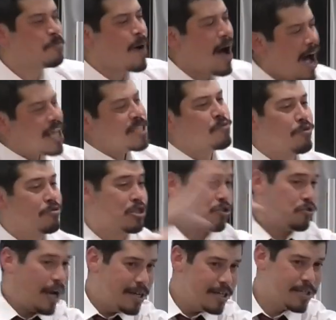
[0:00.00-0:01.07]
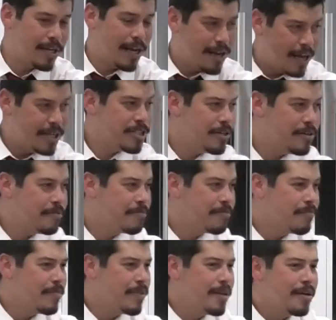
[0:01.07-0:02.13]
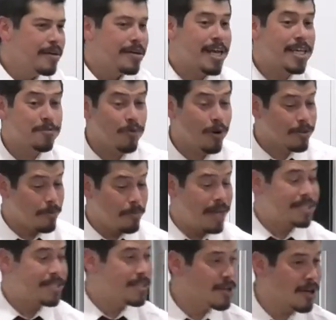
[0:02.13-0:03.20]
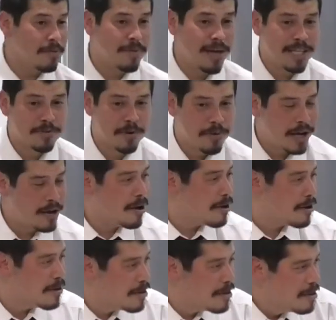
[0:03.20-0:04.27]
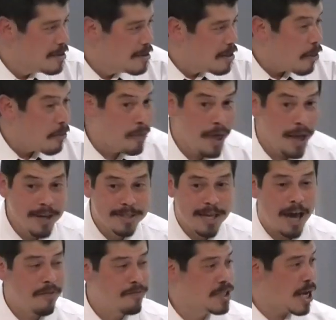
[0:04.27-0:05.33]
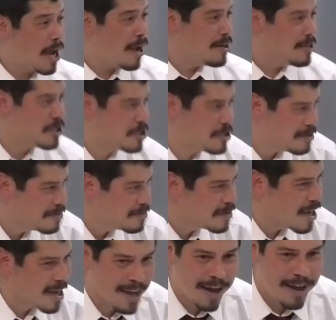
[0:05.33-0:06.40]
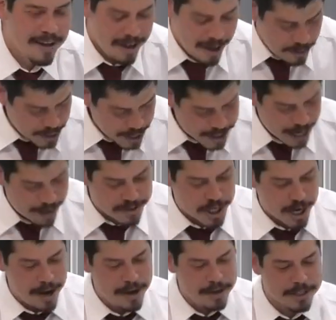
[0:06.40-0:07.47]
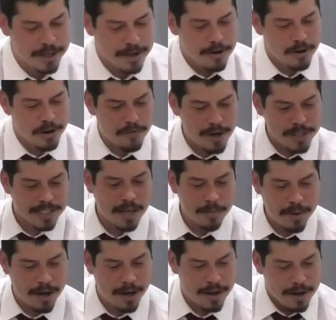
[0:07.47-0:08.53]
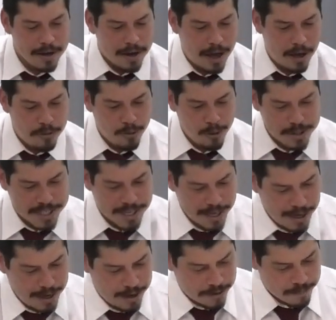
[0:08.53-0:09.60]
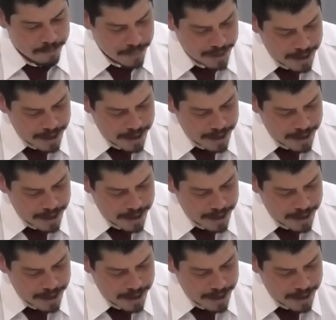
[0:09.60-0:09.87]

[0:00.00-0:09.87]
past we were strangers to the nation, guess what the message is going to be as we read on? Things have changed. Okay? Things have changed. Look at verse number uh, 13.